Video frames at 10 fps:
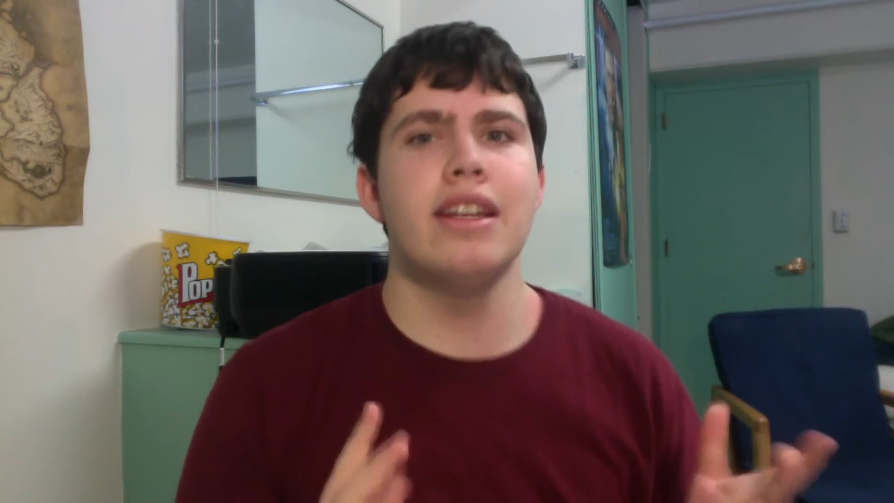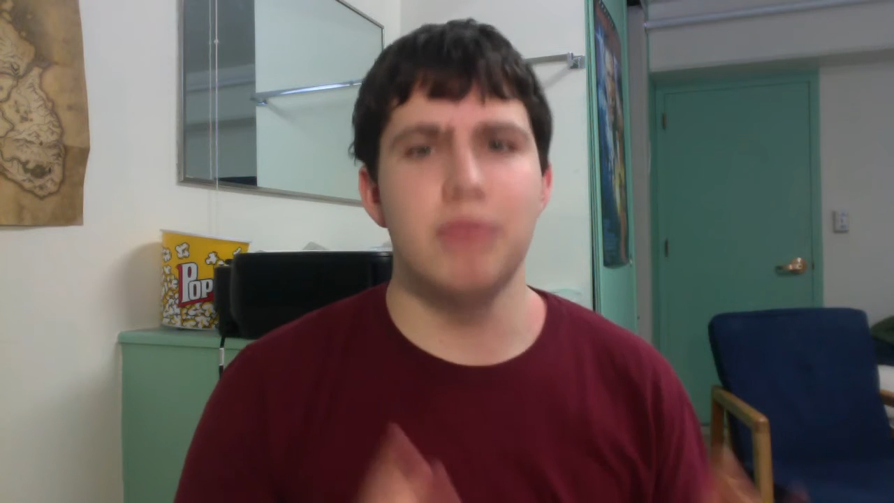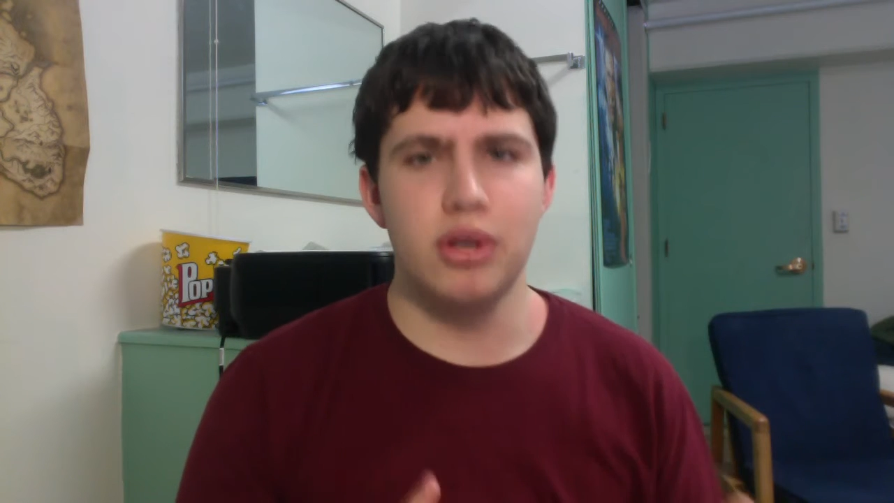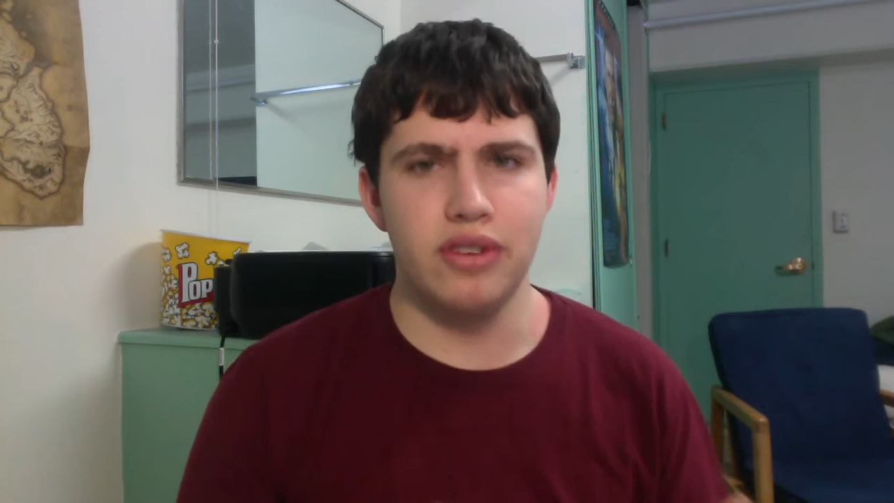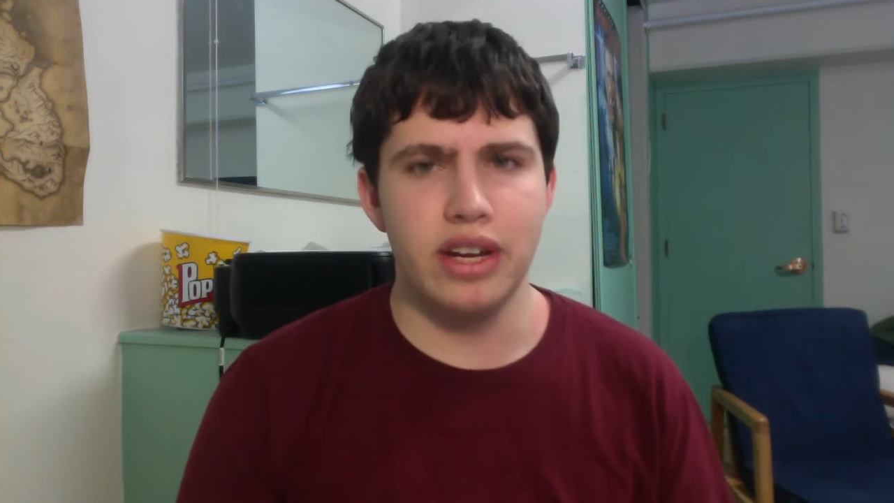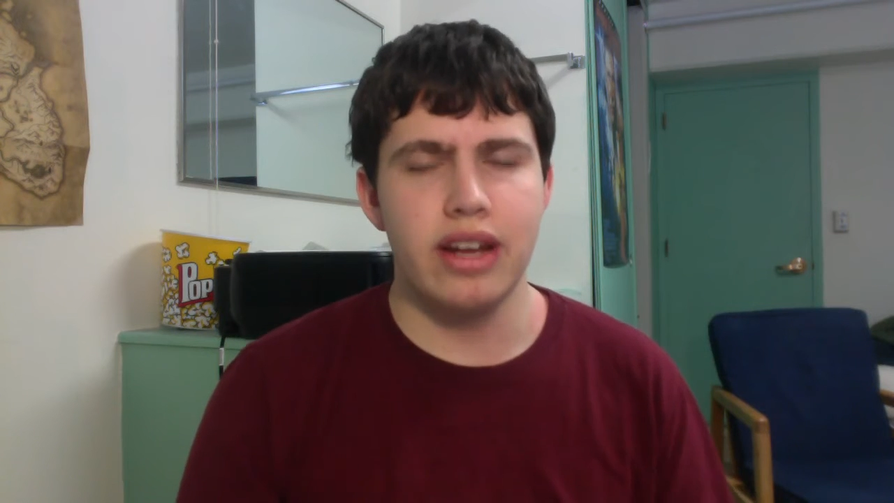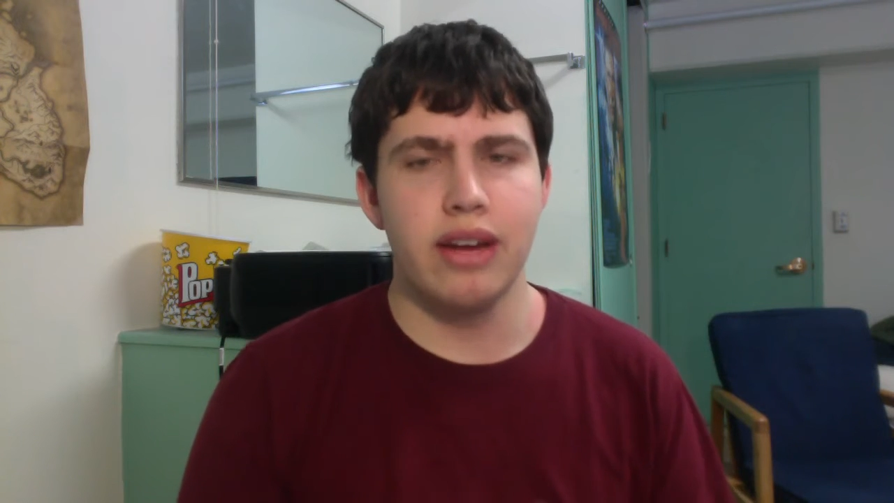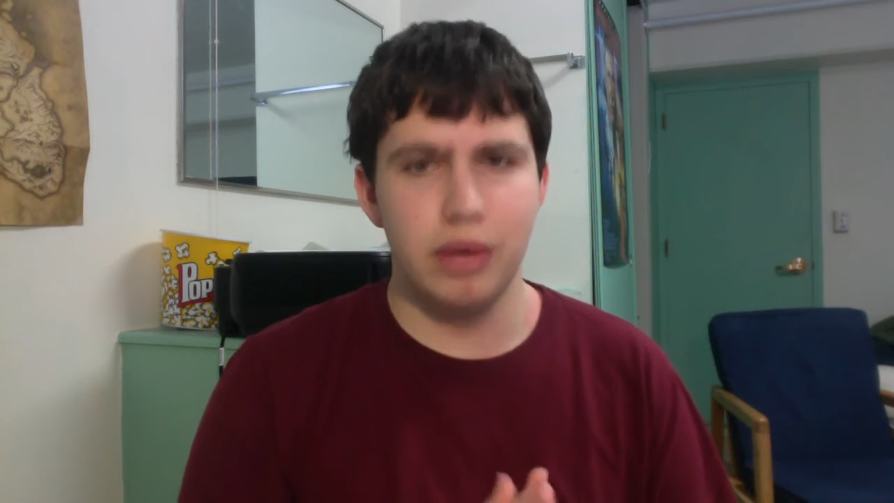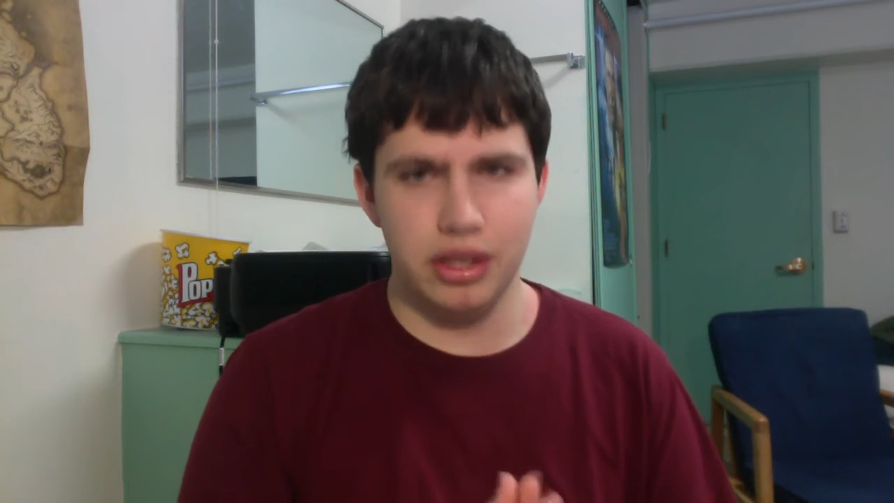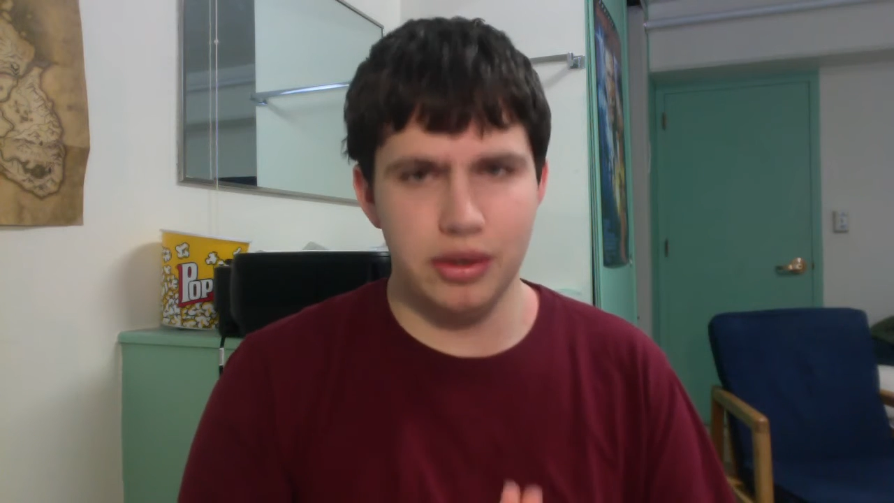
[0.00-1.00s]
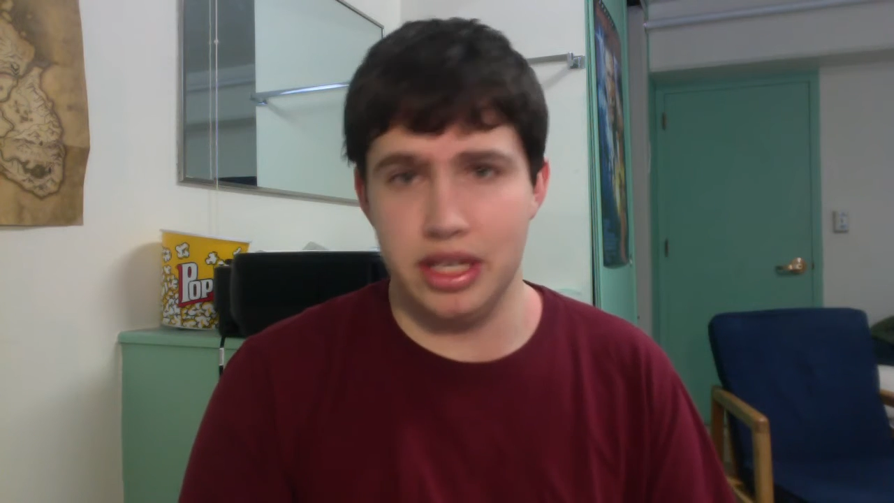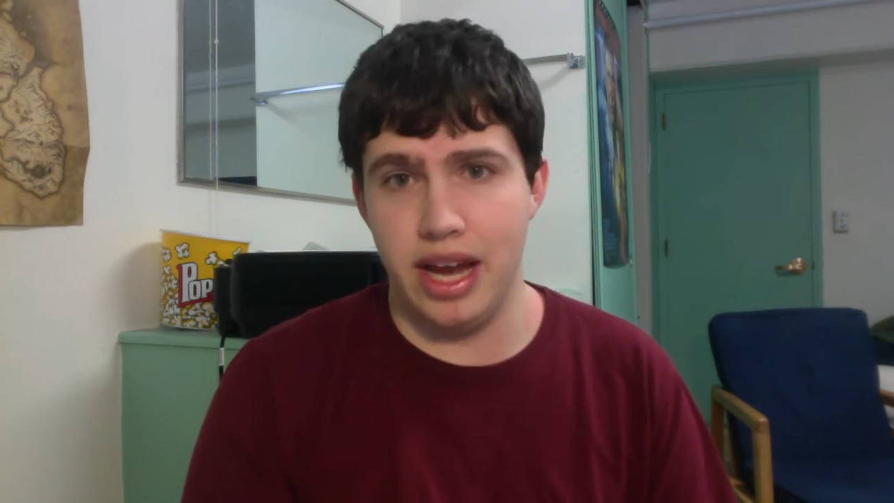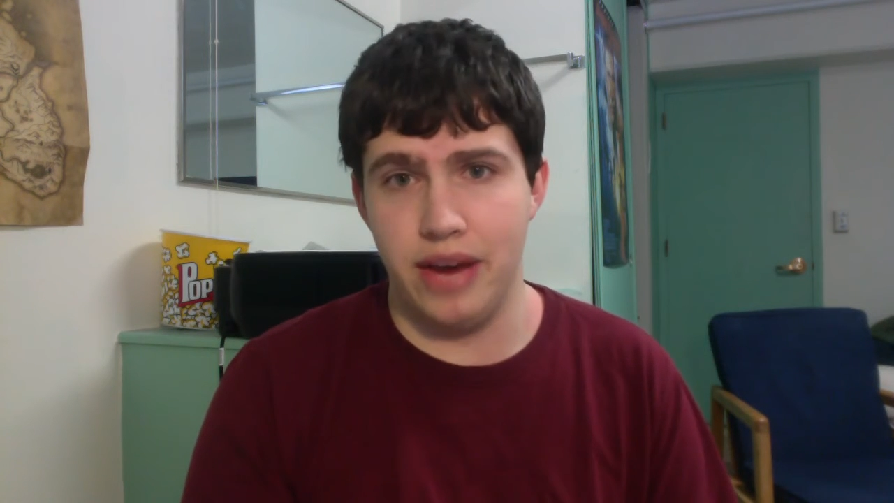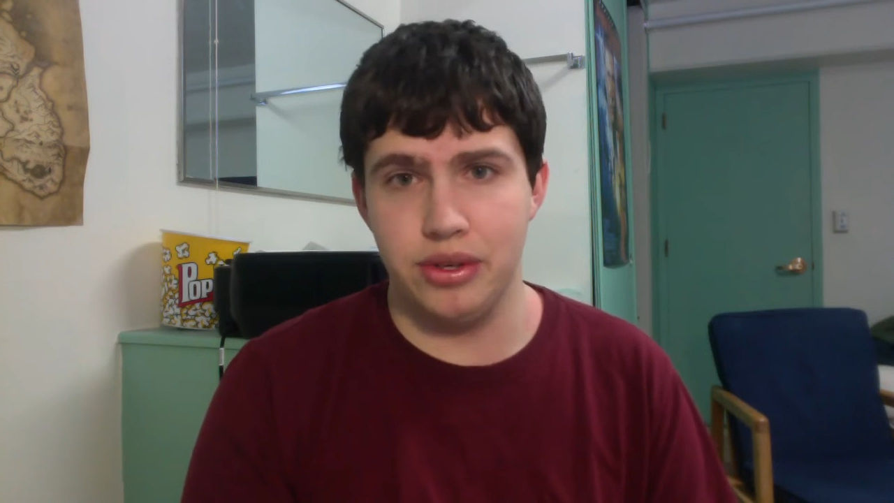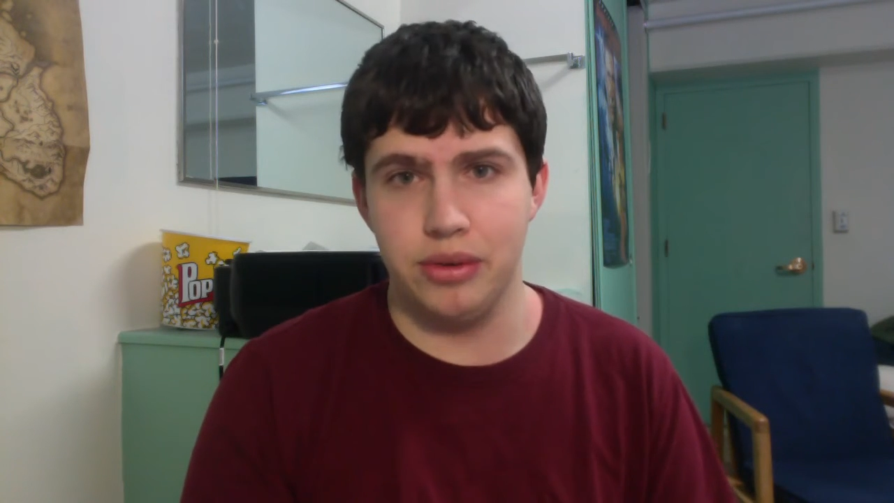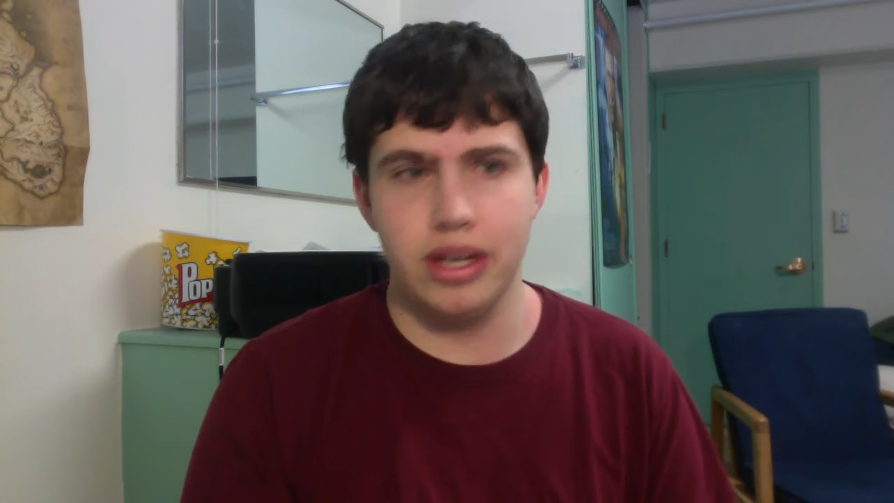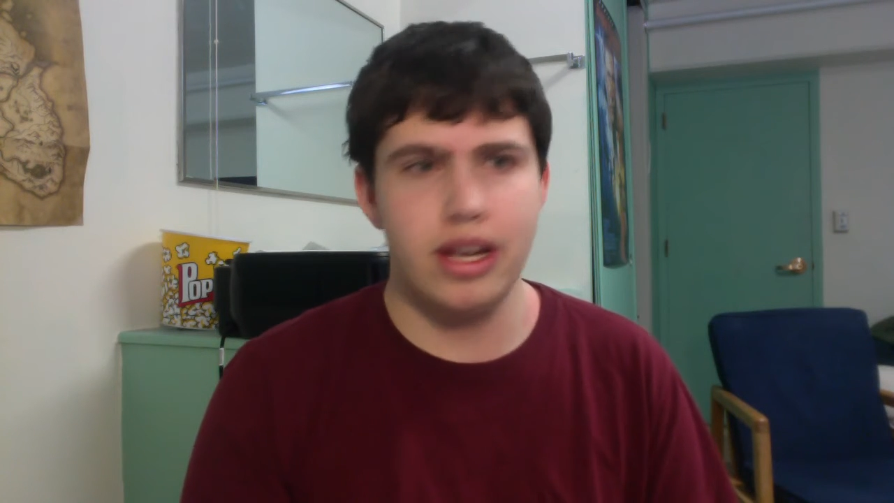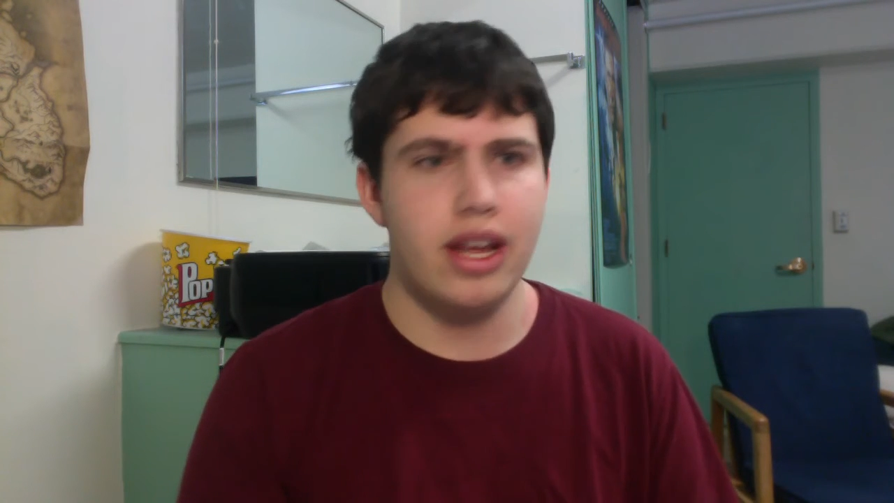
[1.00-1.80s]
movie when you get down to it.